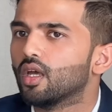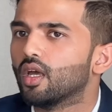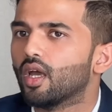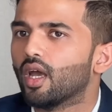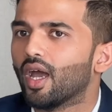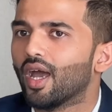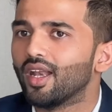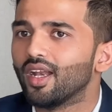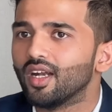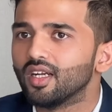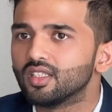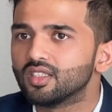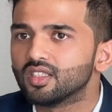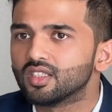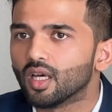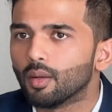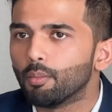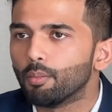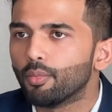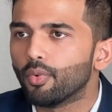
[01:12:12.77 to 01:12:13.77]
And at
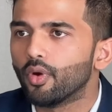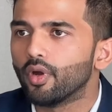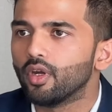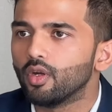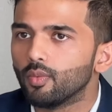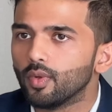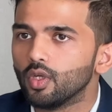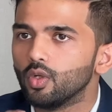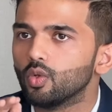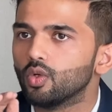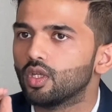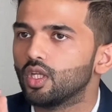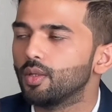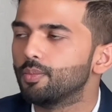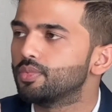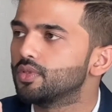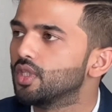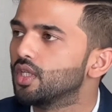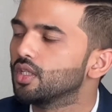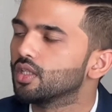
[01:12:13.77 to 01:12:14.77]
some point when you keep
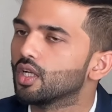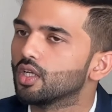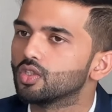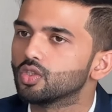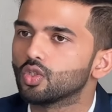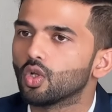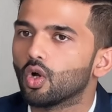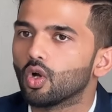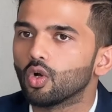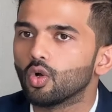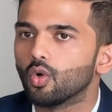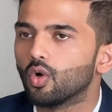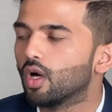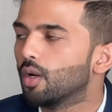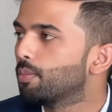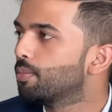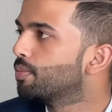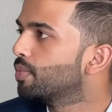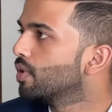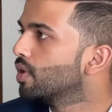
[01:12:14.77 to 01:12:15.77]
seeing that stock go
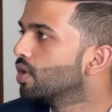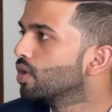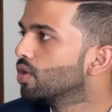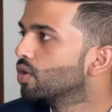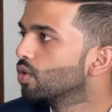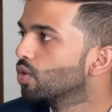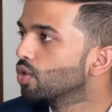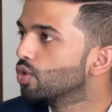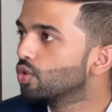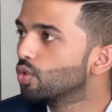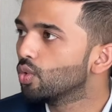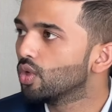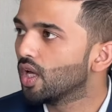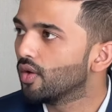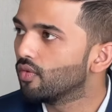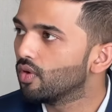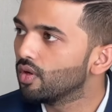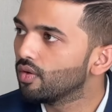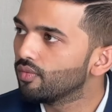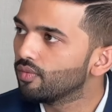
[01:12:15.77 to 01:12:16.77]
up, you
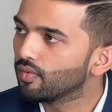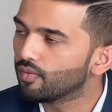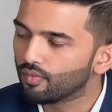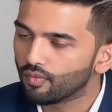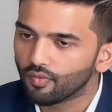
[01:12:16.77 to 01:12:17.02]
never